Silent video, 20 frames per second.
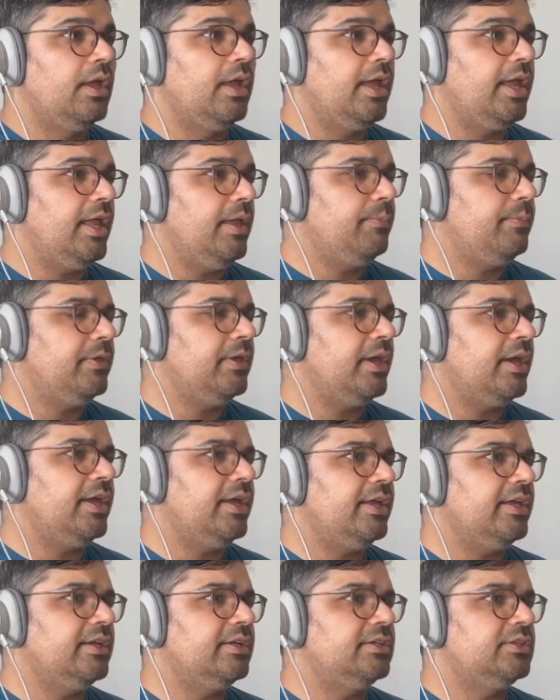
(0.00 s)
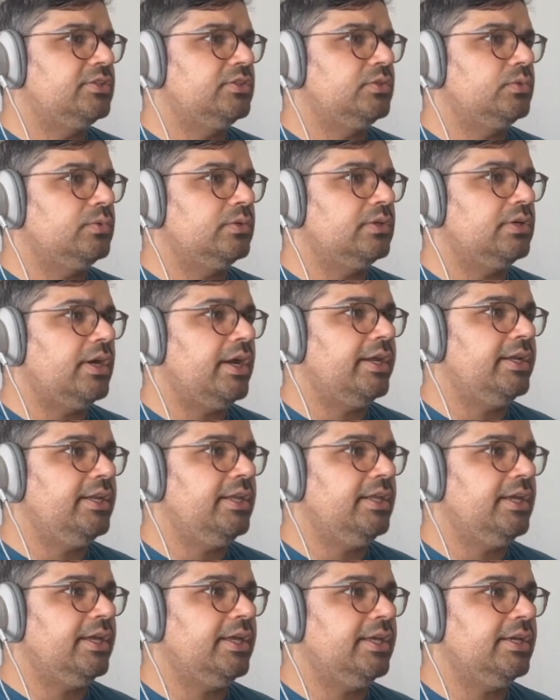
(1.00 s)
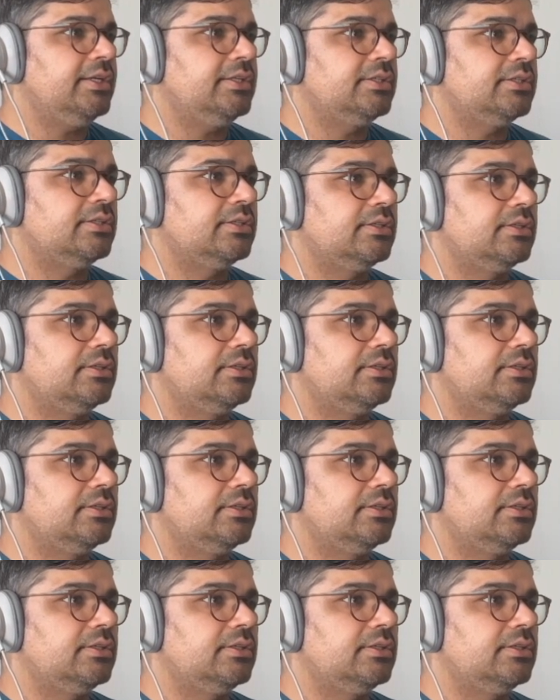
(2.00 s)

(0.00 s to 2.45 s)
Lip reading: API issuer ID, I guess.